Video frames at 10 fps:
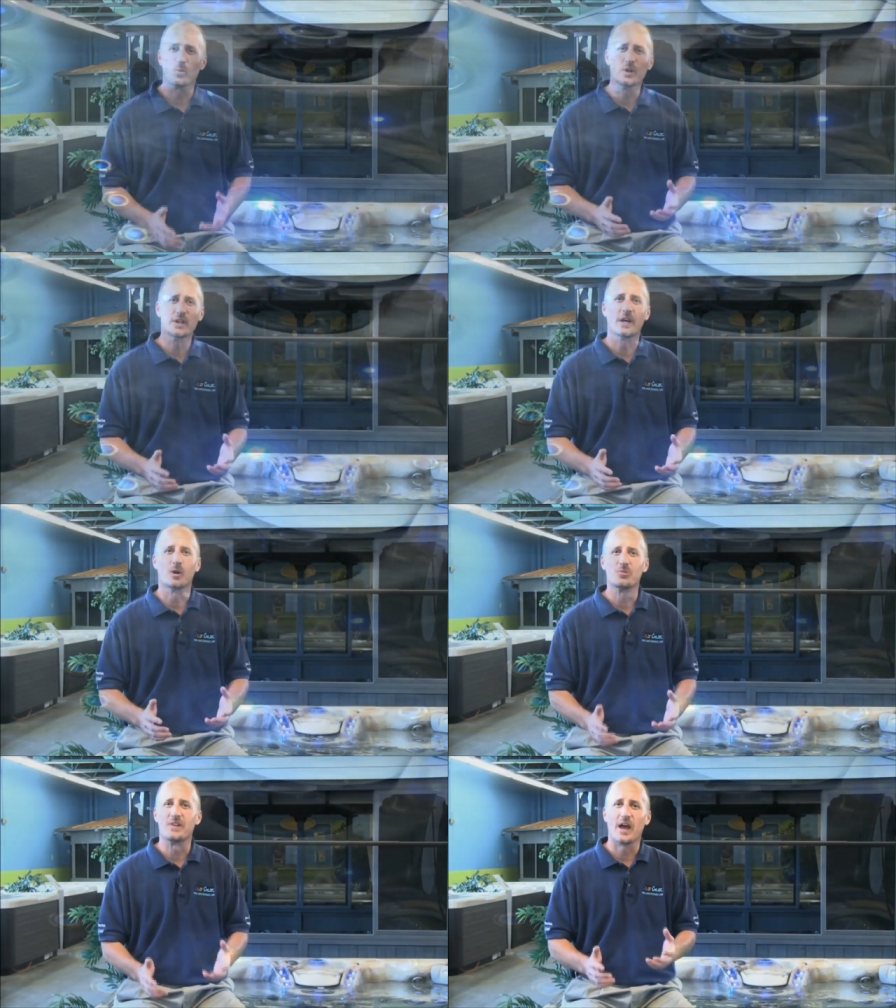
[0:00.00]
it really
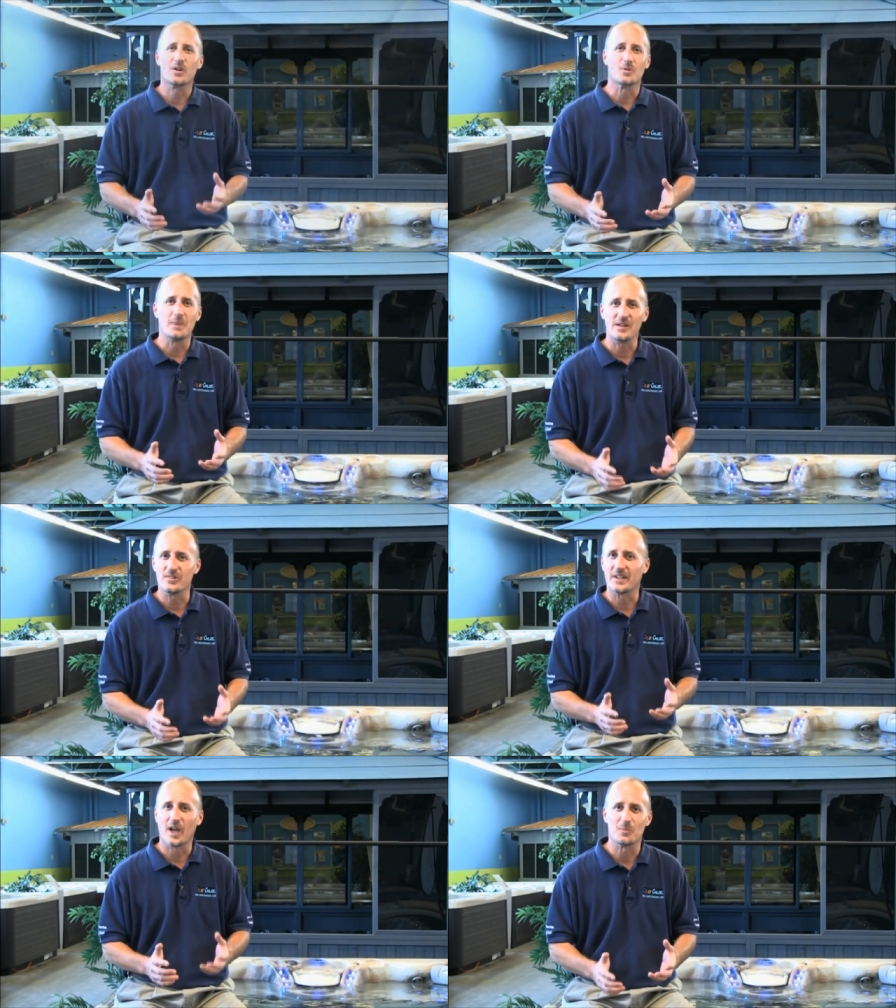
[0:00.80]
comes down to
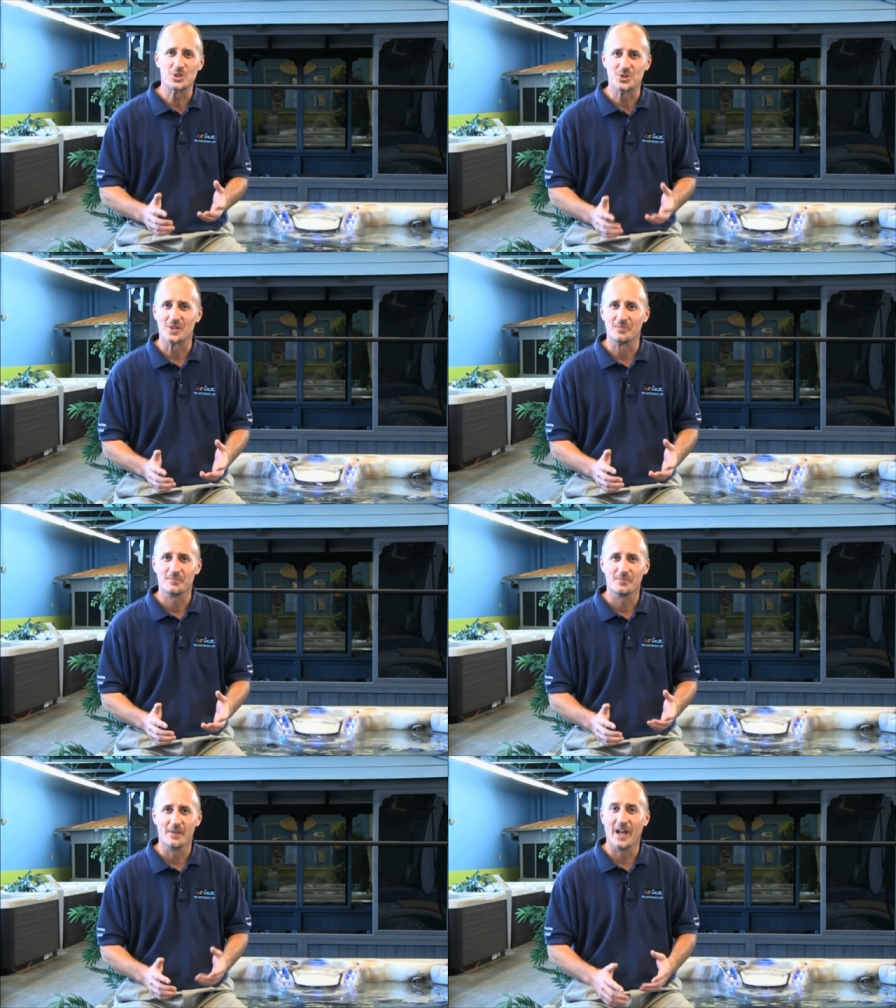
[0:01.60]
basic chemistry.
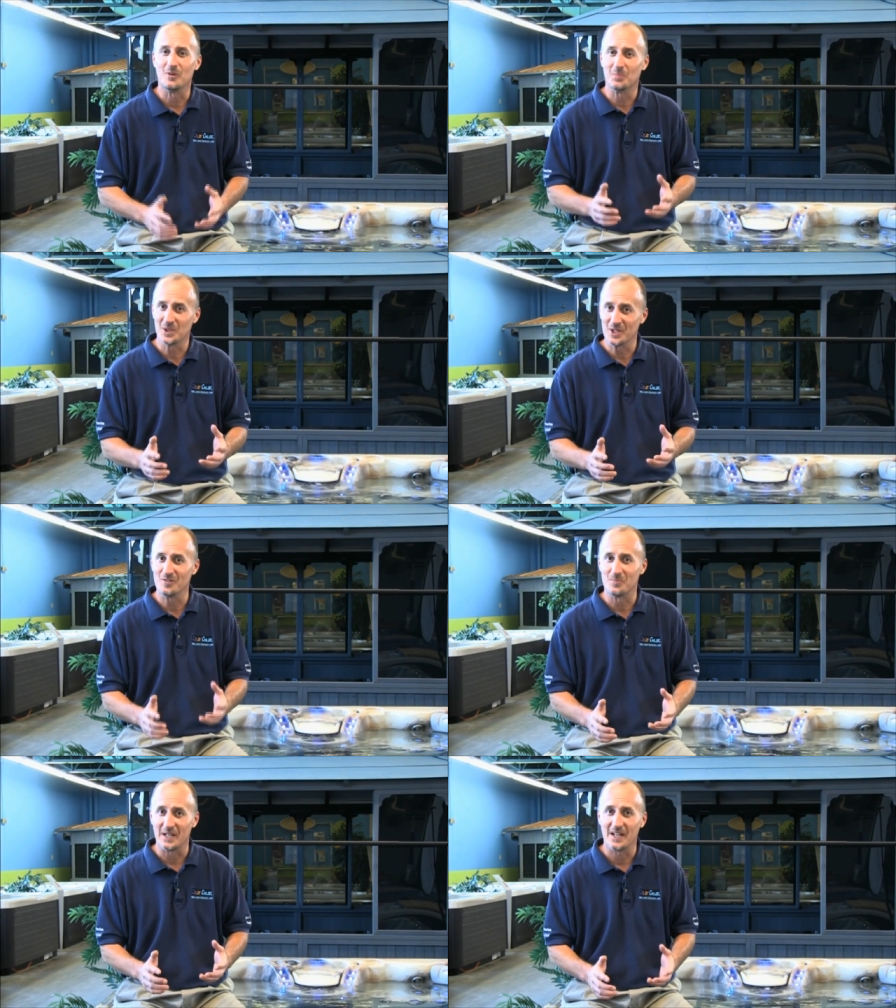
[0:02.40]
And
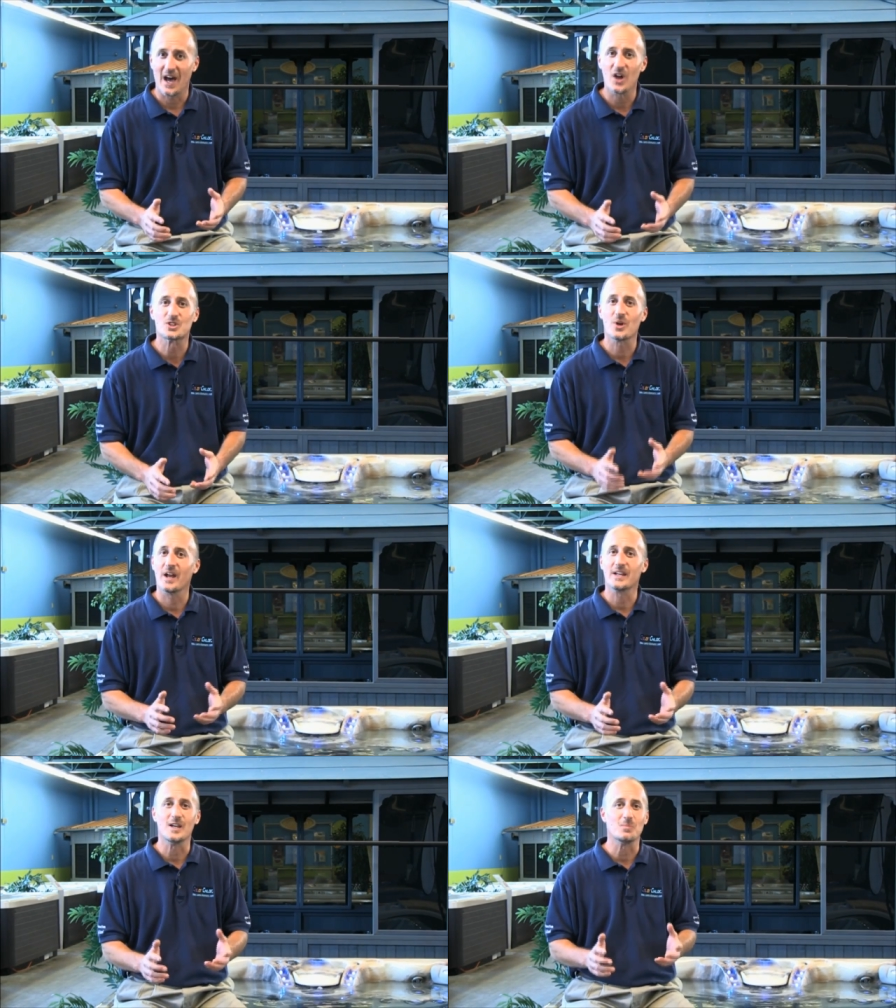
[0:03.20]
believe me, I'll
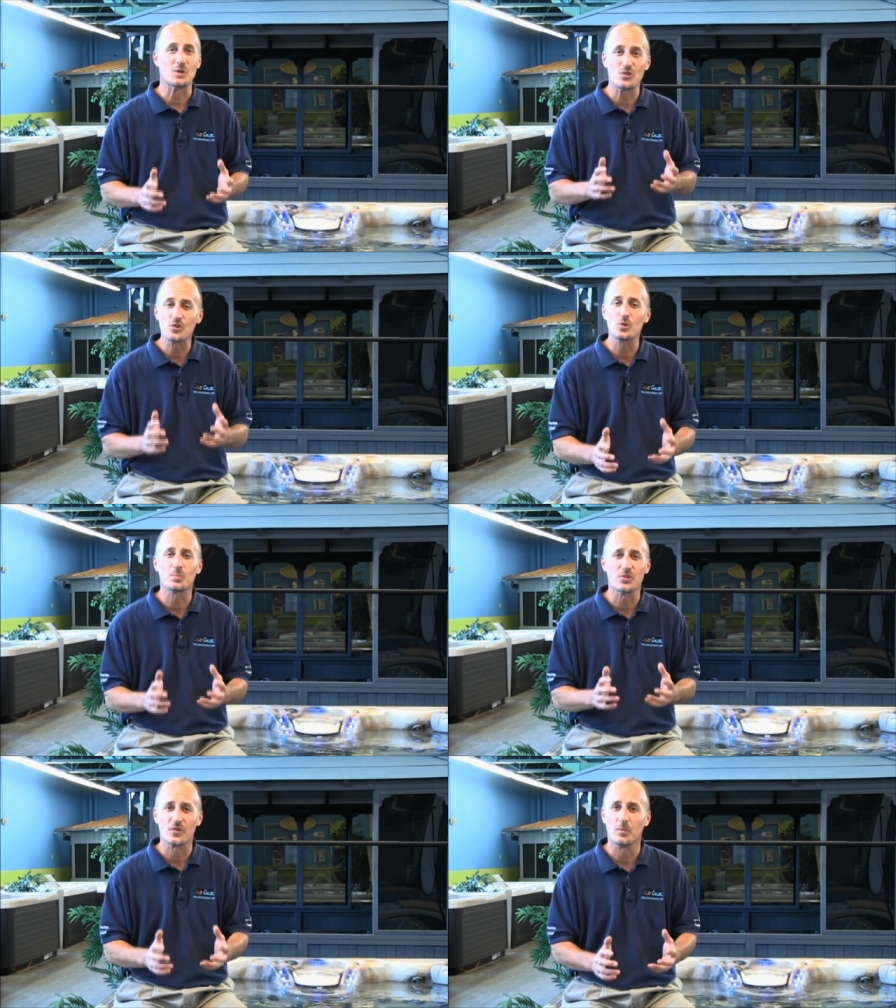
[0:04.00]
try to keep it
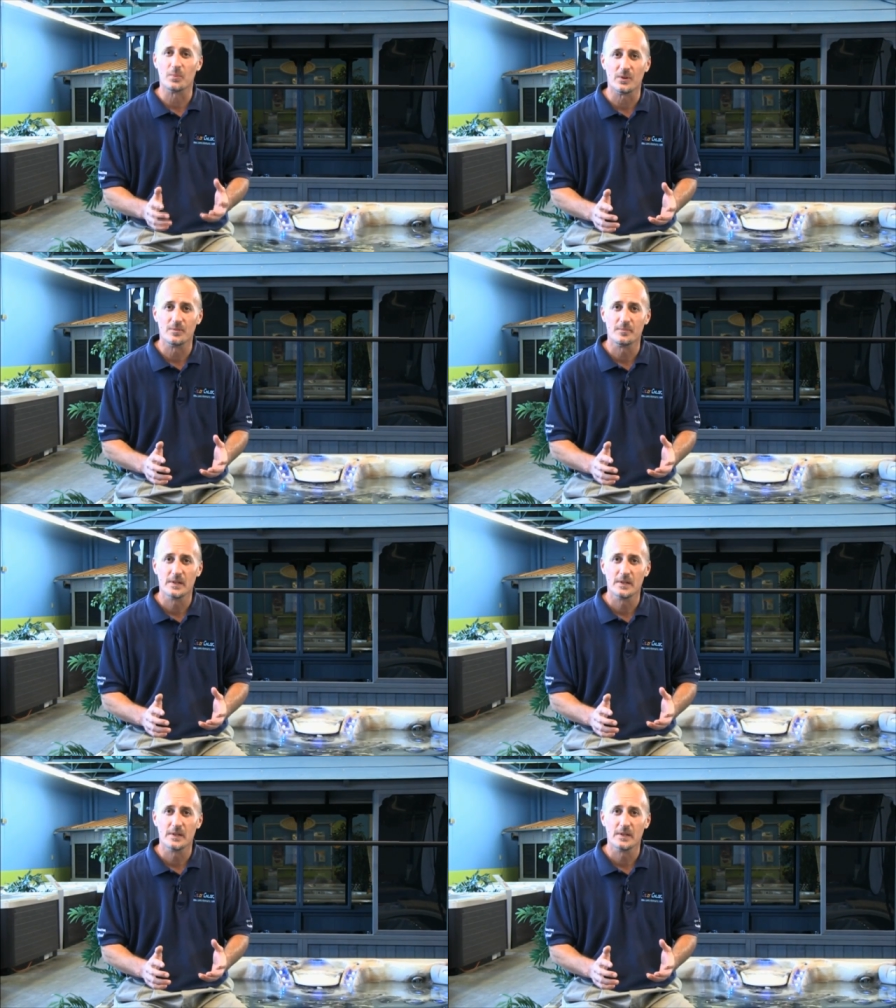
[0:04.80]
super simple.